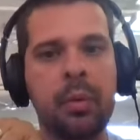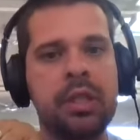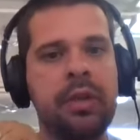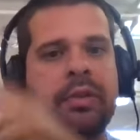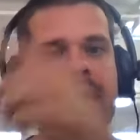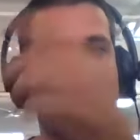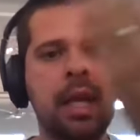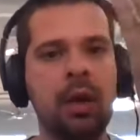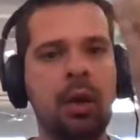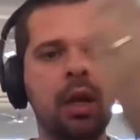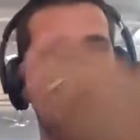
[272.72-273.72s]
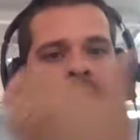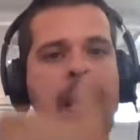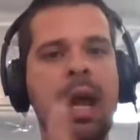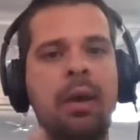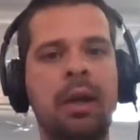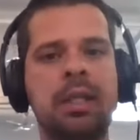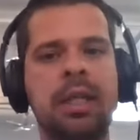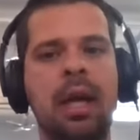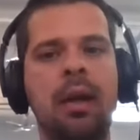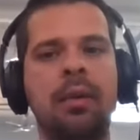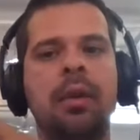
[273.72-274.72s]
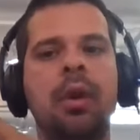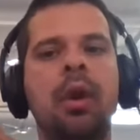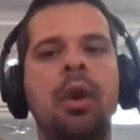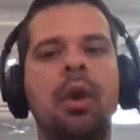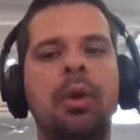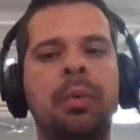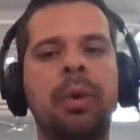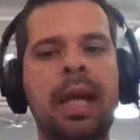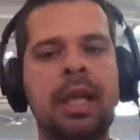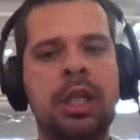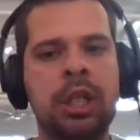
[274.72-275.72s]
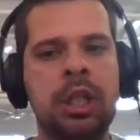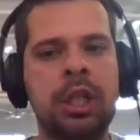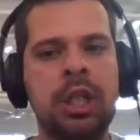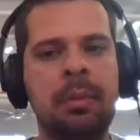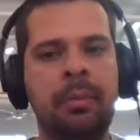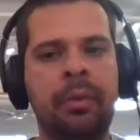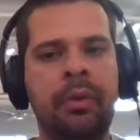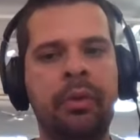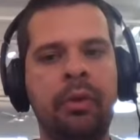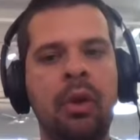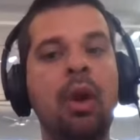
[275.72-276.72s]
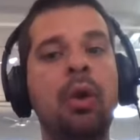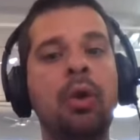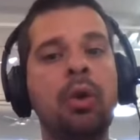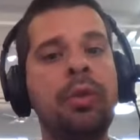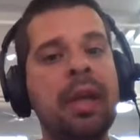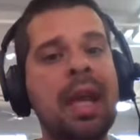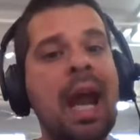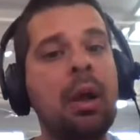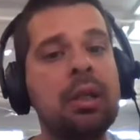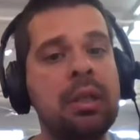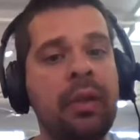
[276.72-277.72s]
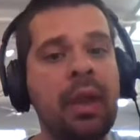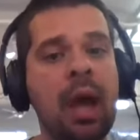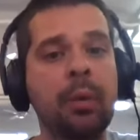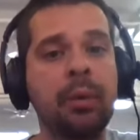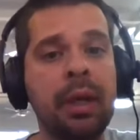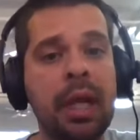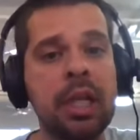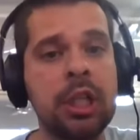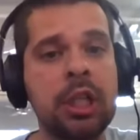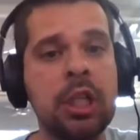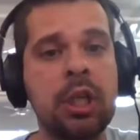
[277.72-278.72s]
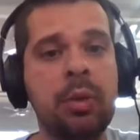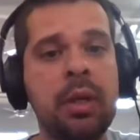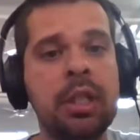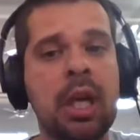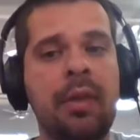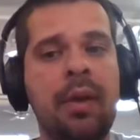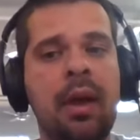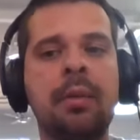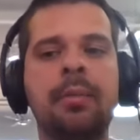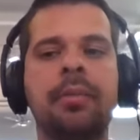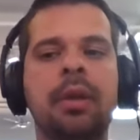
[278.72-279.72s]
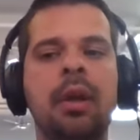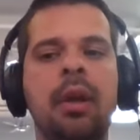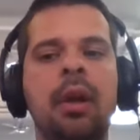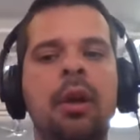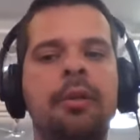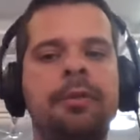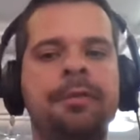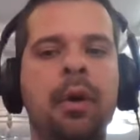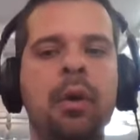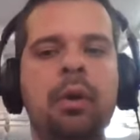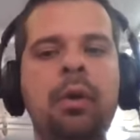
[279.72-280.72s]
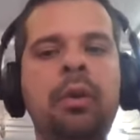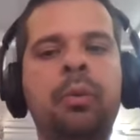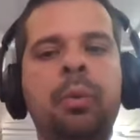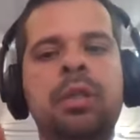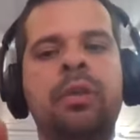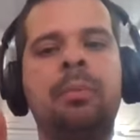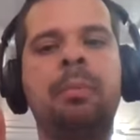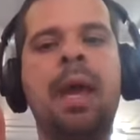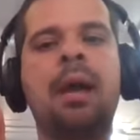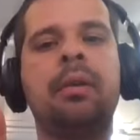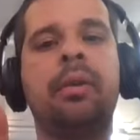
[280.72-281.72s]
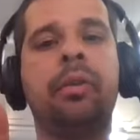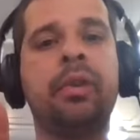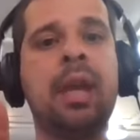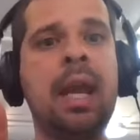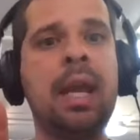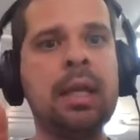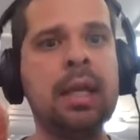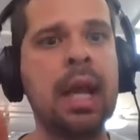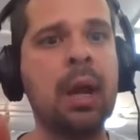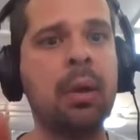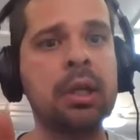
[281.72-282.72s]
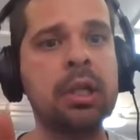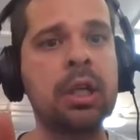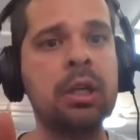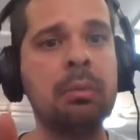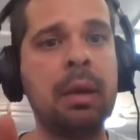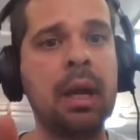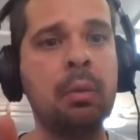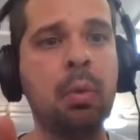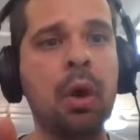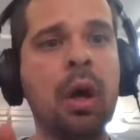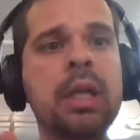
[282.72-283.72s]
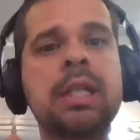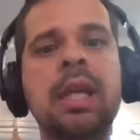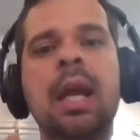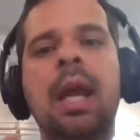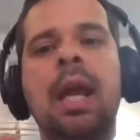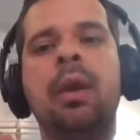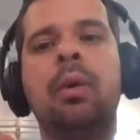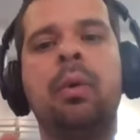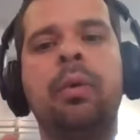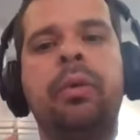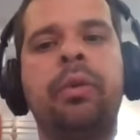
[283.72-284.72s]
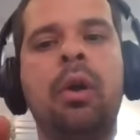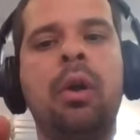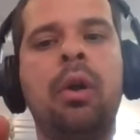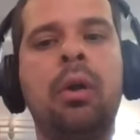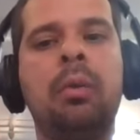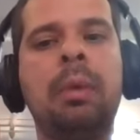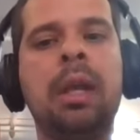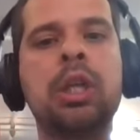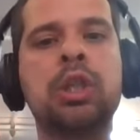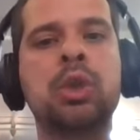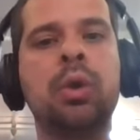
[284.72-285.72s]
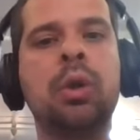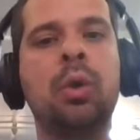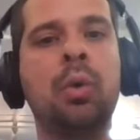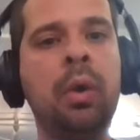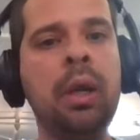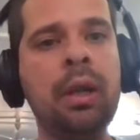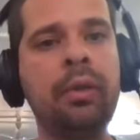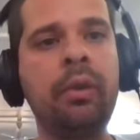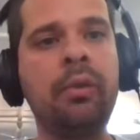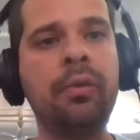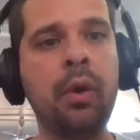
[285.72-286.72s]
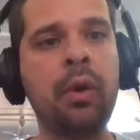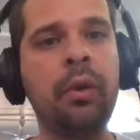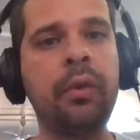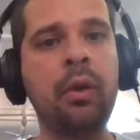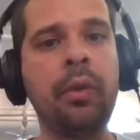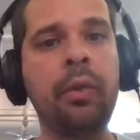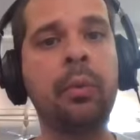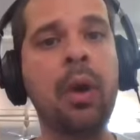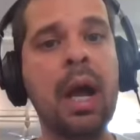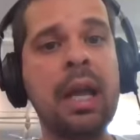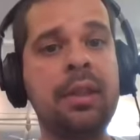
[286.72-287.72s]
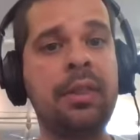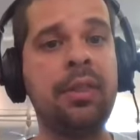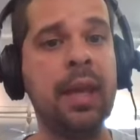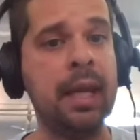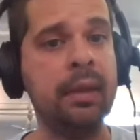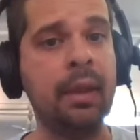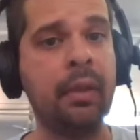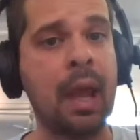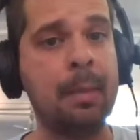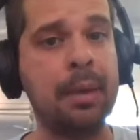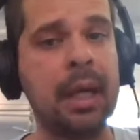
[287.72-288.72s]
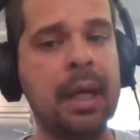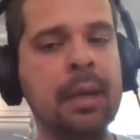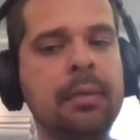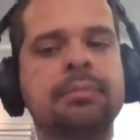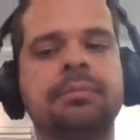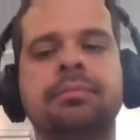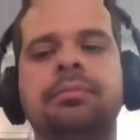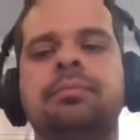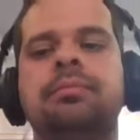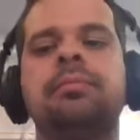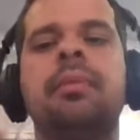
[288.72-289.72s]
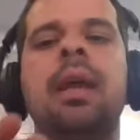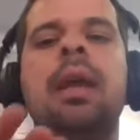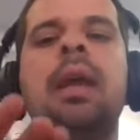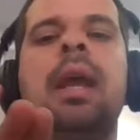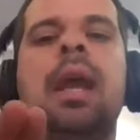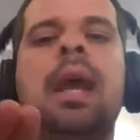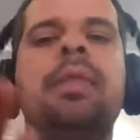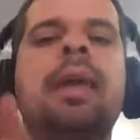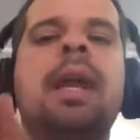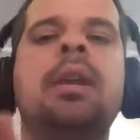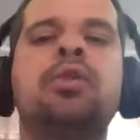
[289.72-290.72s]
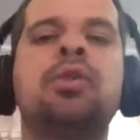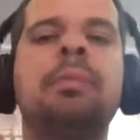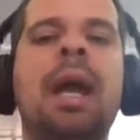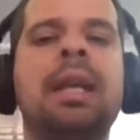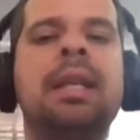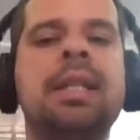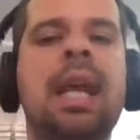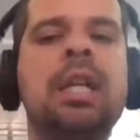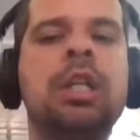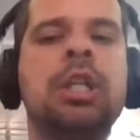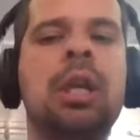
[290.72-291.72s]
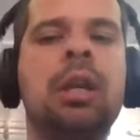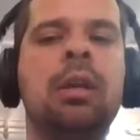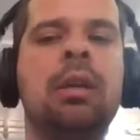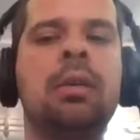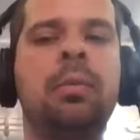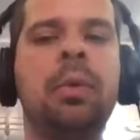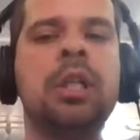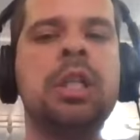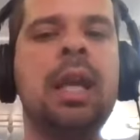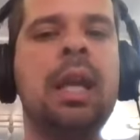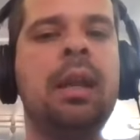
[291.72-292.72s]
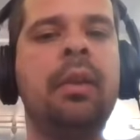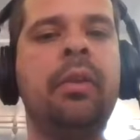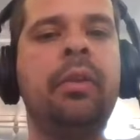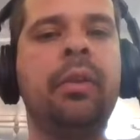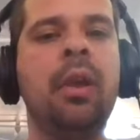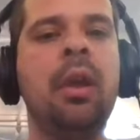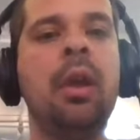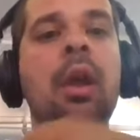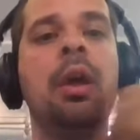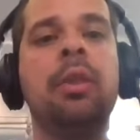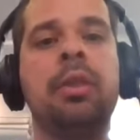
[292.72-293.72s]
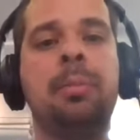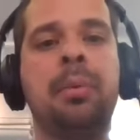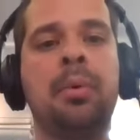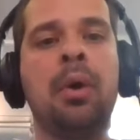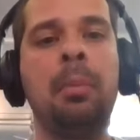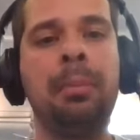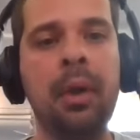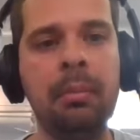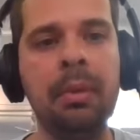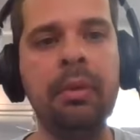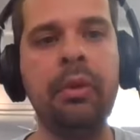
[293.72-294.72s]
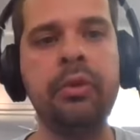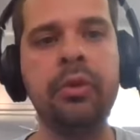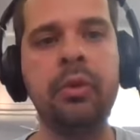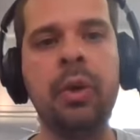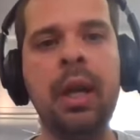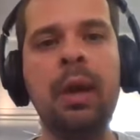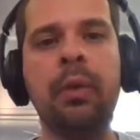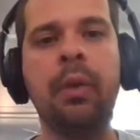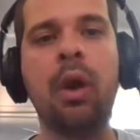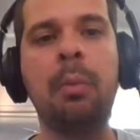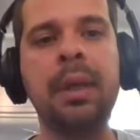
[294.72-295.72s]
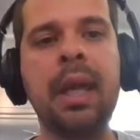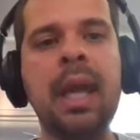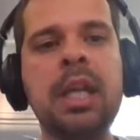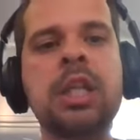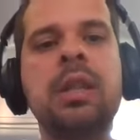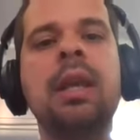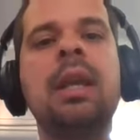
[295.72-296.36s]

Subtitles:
which is taking on a character, relationships, who the characters are in relation to each other, focus, which is about staying in character no matter what, and also making sure your audience is focusing on the right thing that's happening. And then dramatic tension, which is the problem in the story or the complication